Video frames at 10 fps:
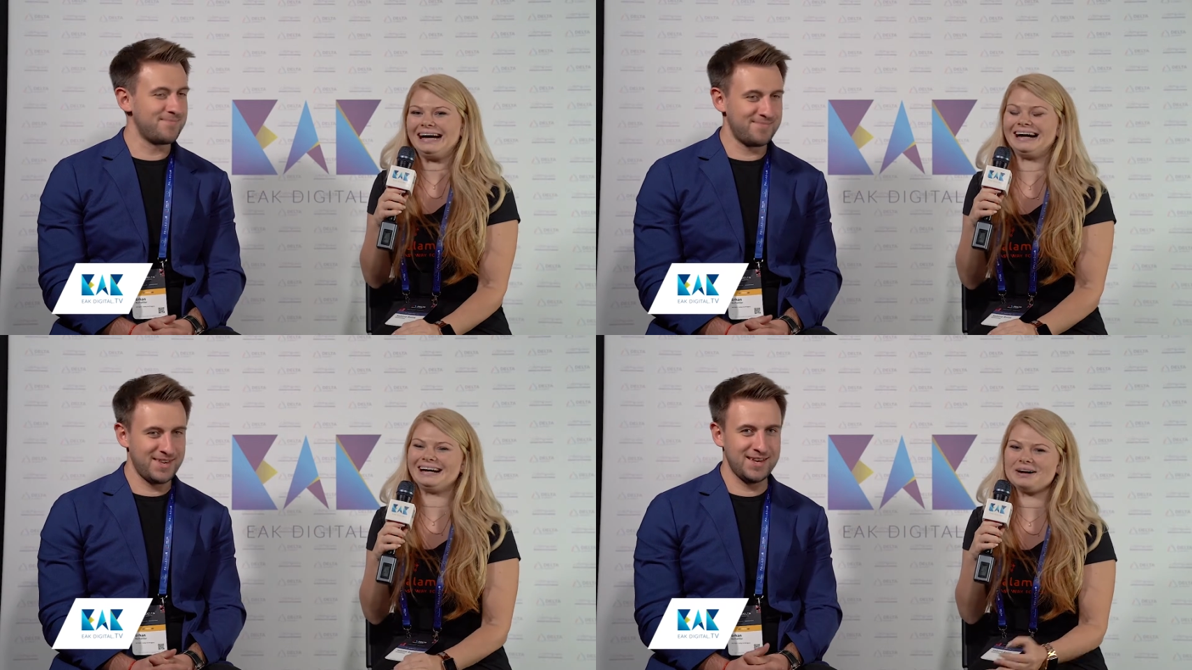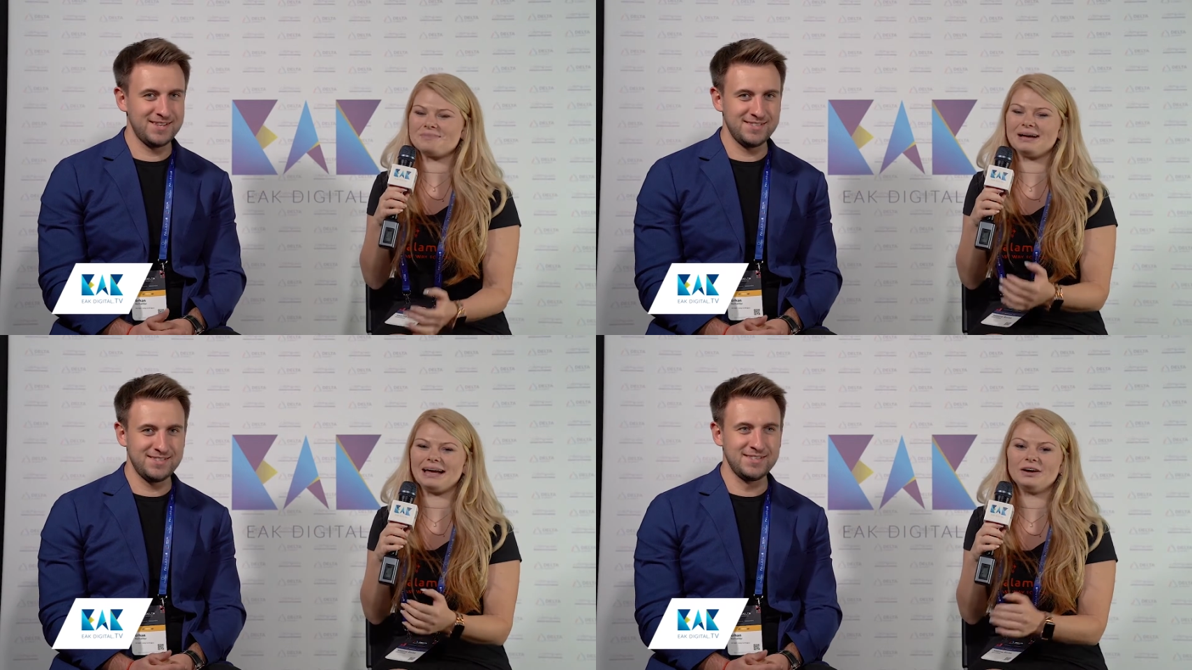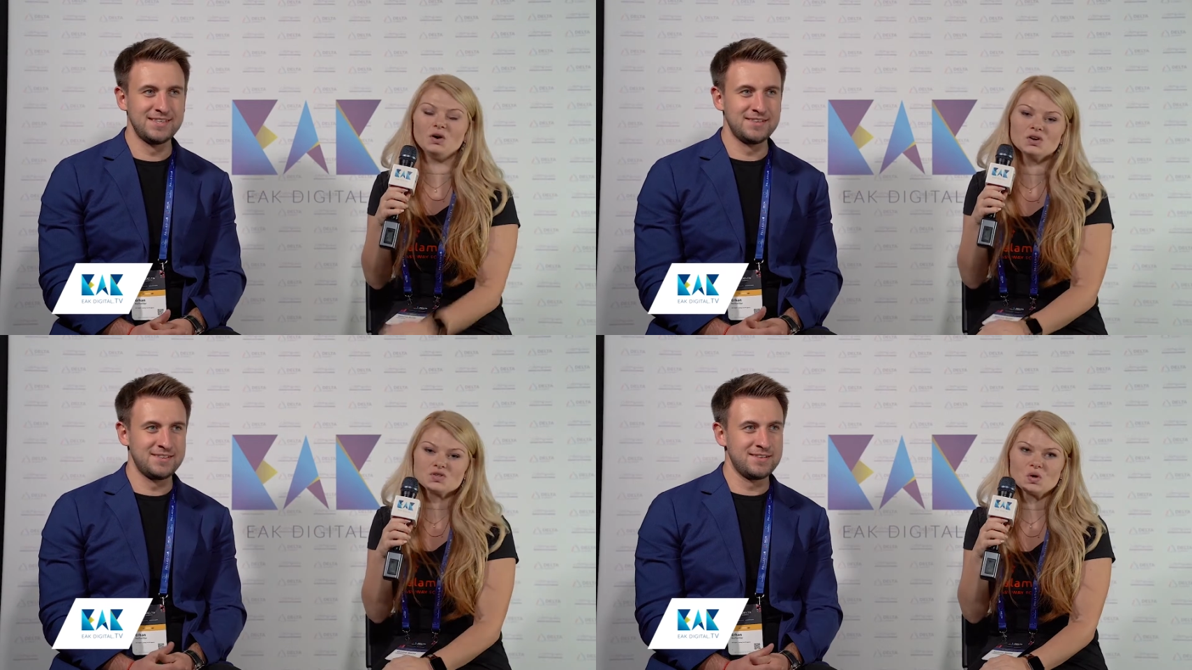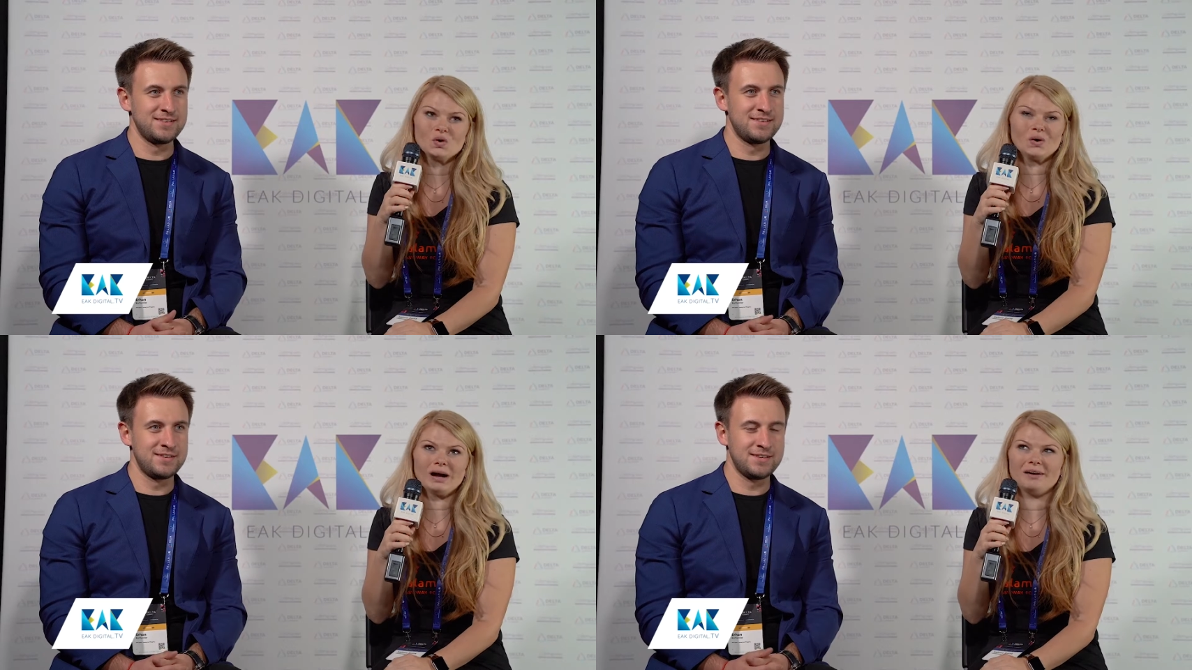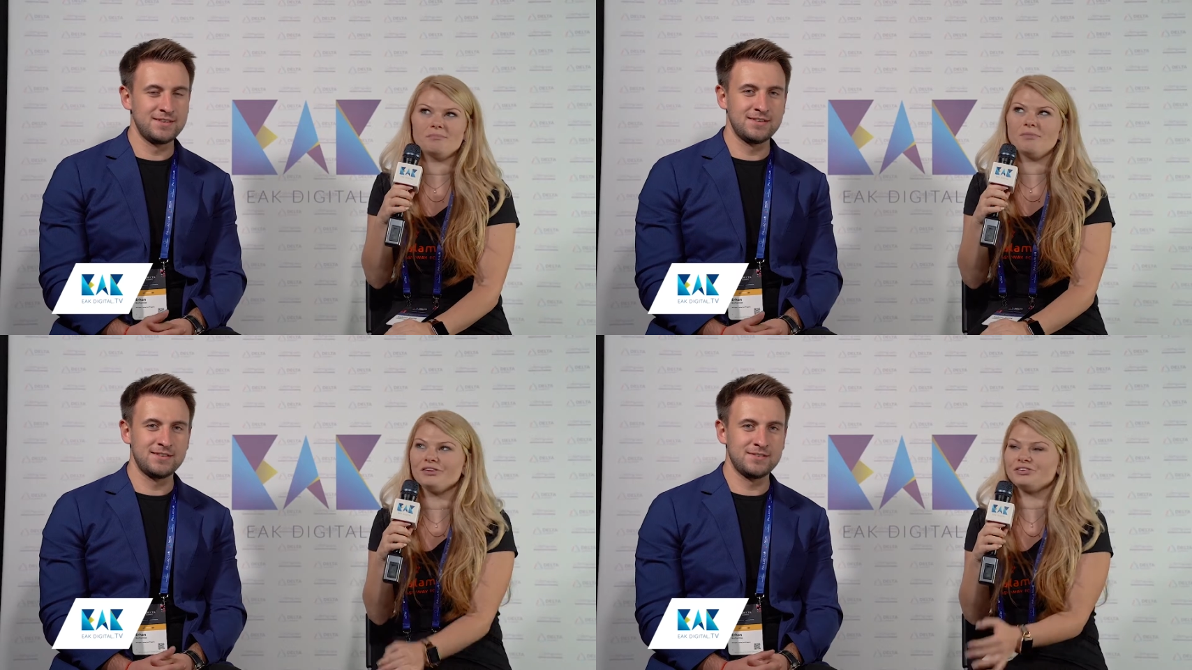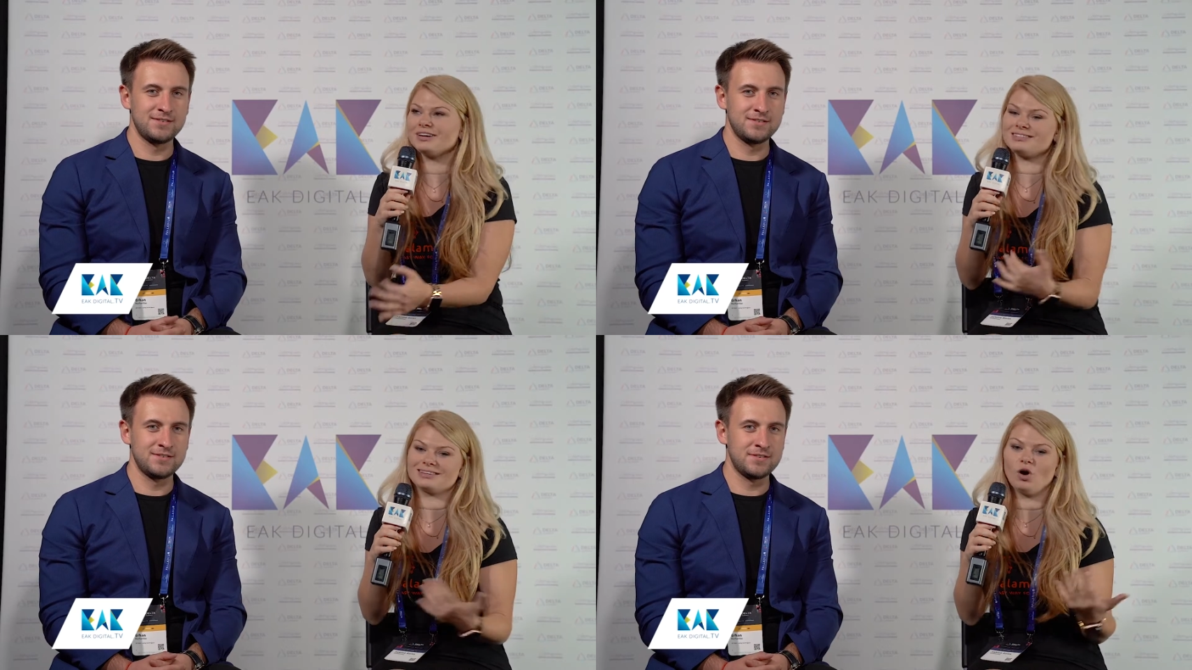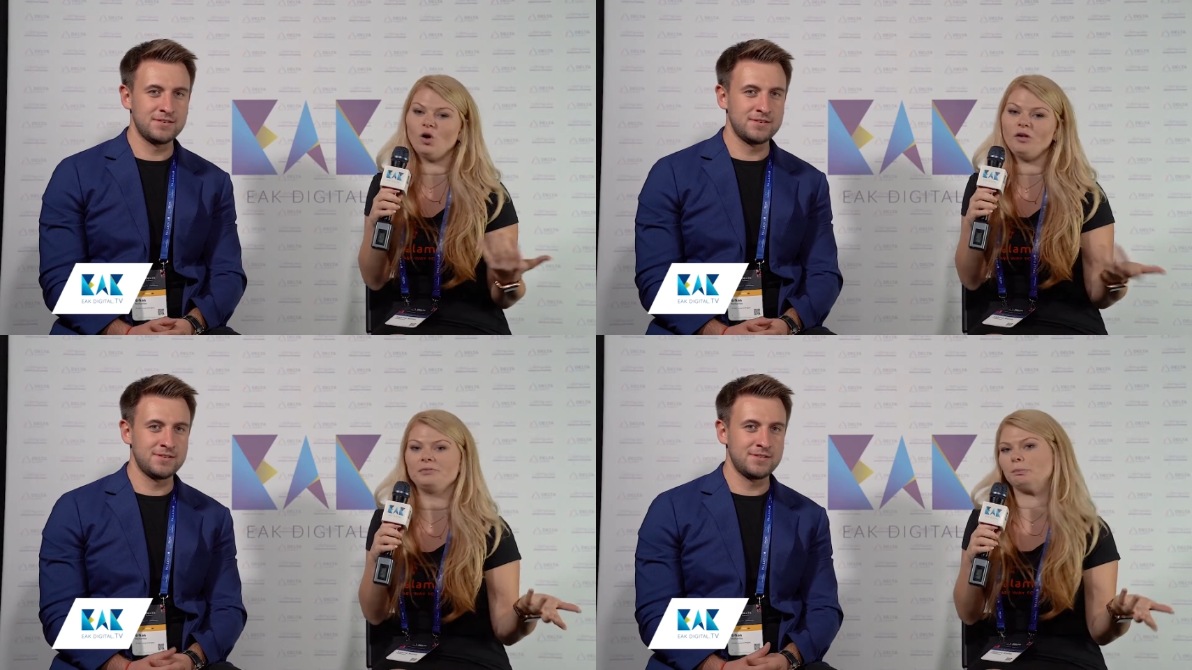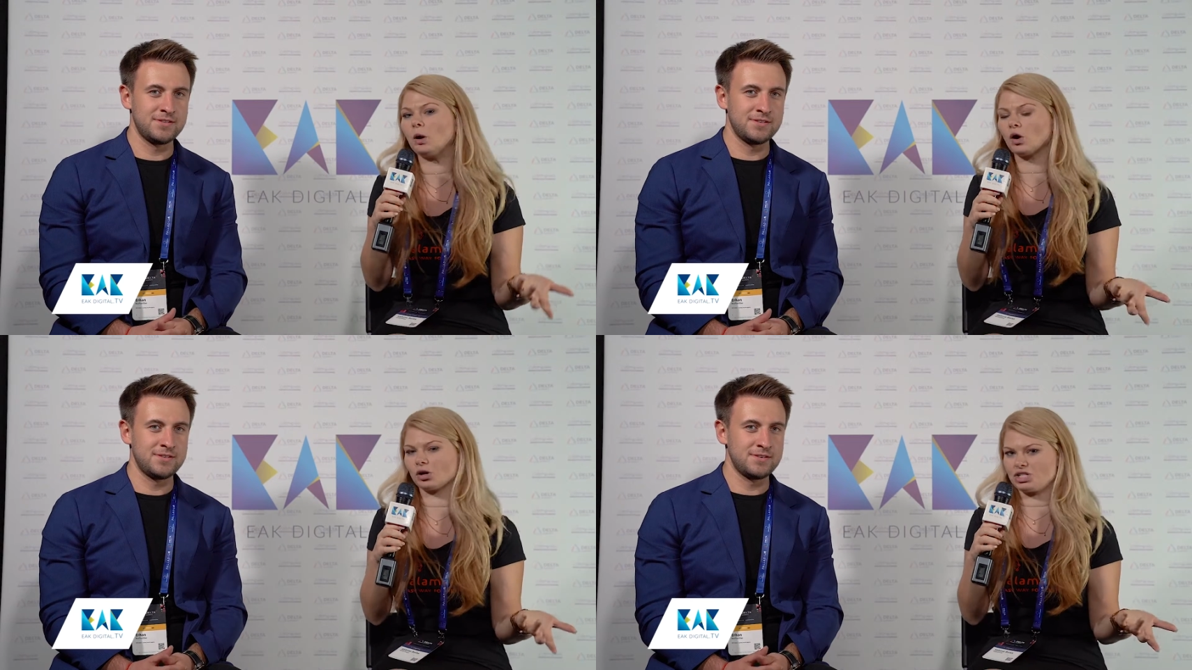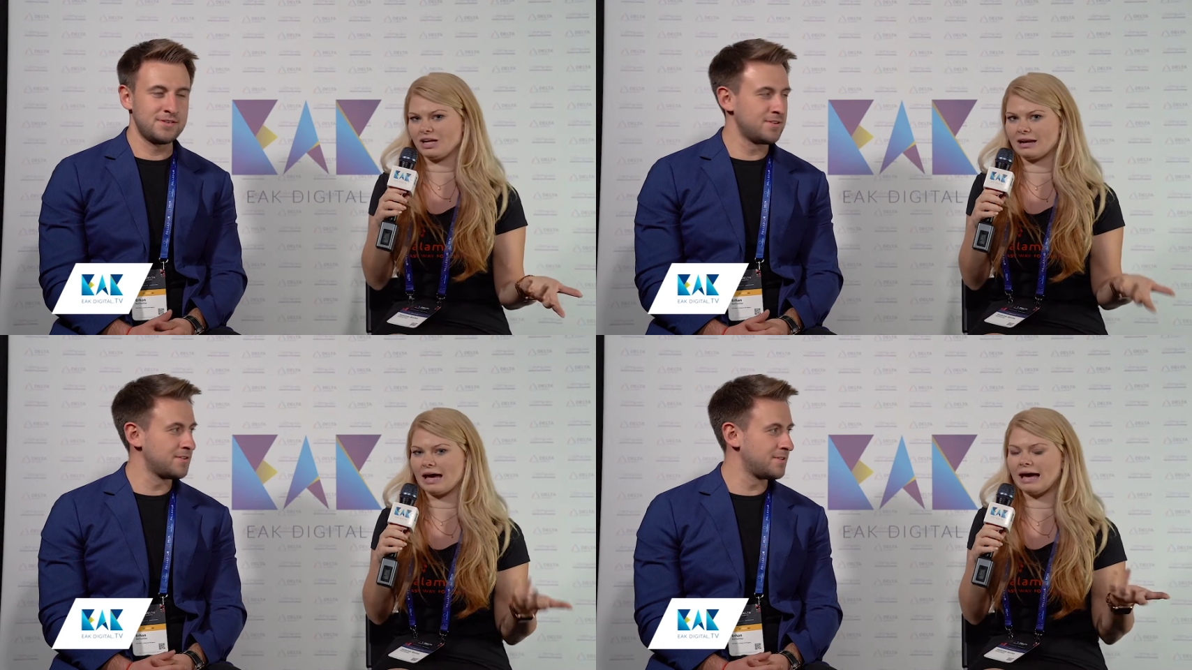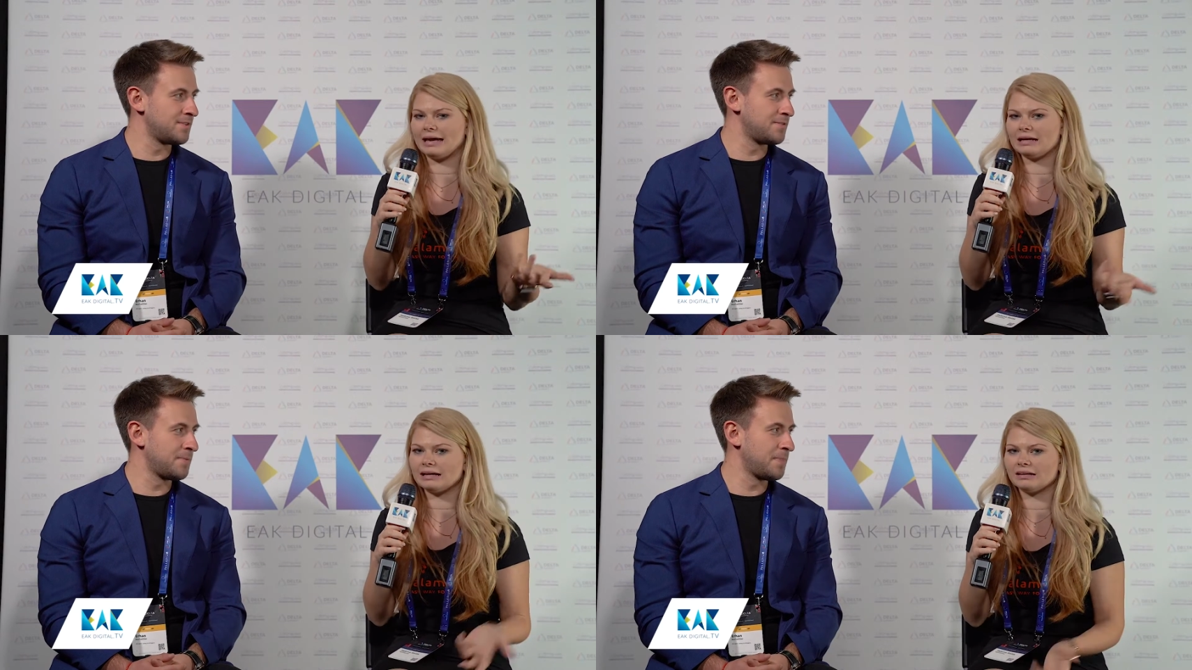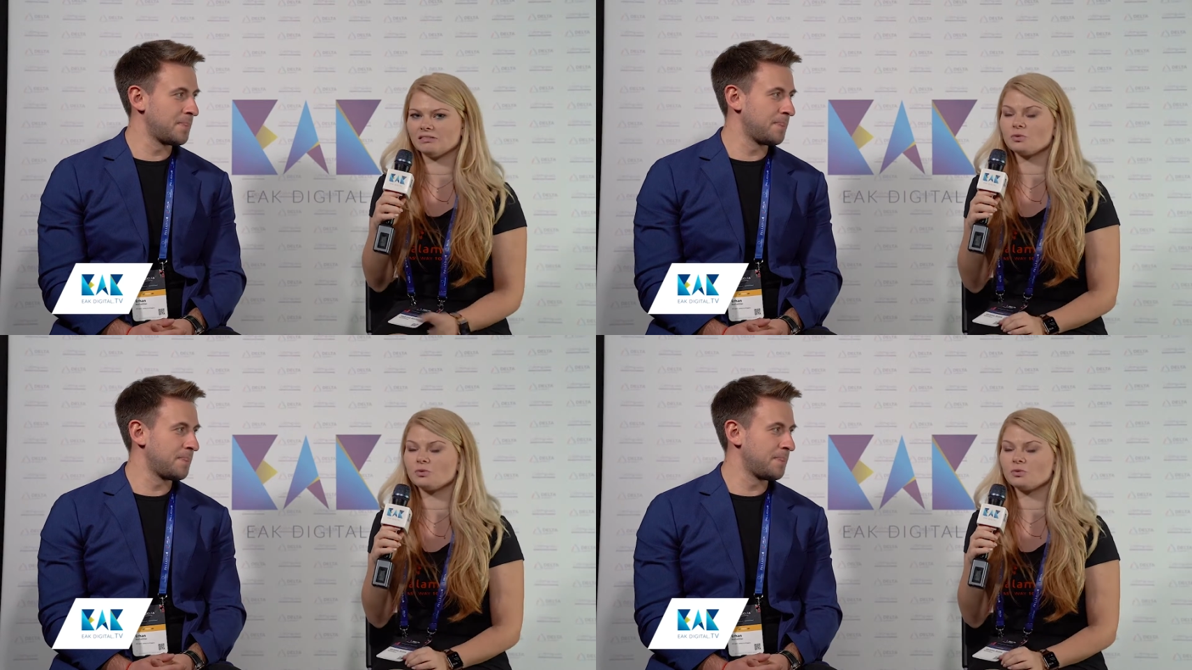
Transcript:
Speaker 1: Um, and also um, Malta is called Blockchain Island,